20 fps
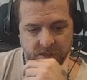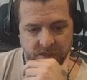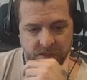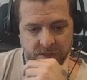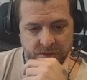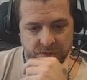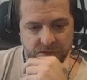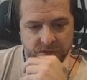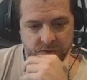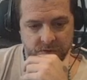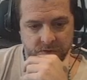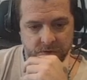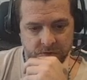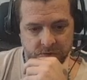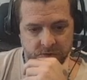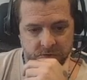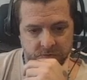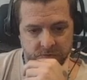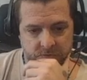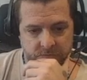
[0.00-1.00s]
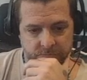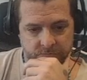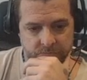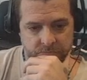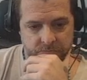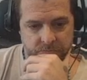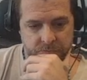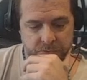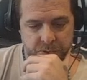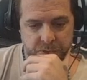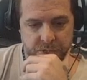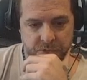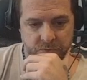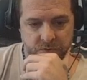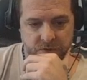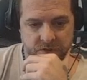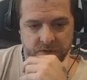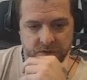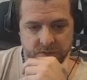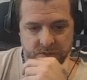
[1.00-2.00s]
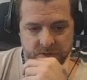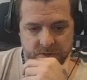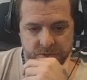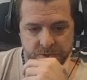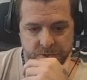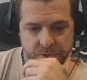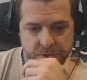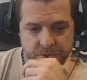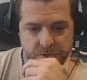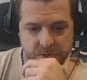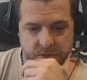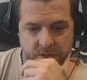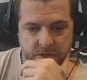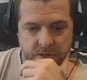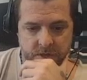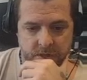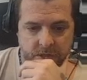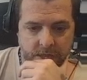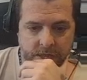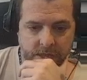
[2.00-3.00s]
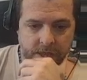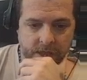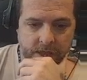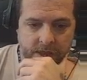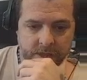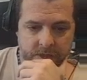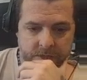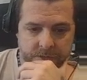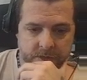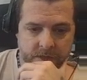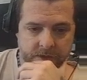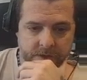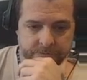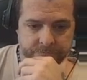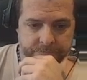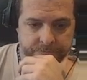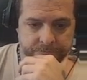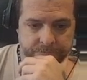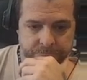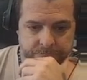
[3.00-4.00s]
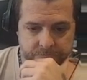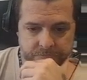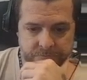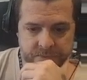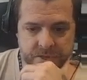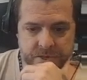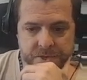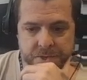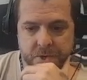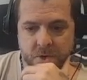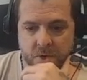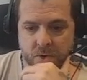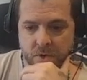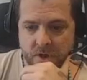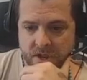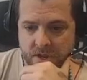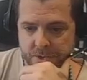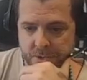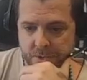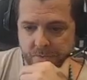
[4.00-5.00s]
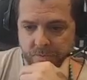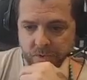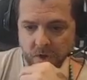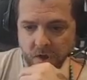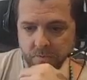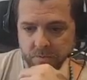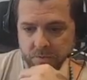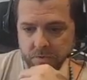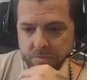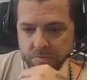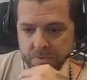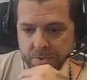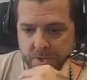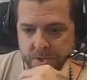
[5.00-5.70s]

in here generating this, and this created some problems,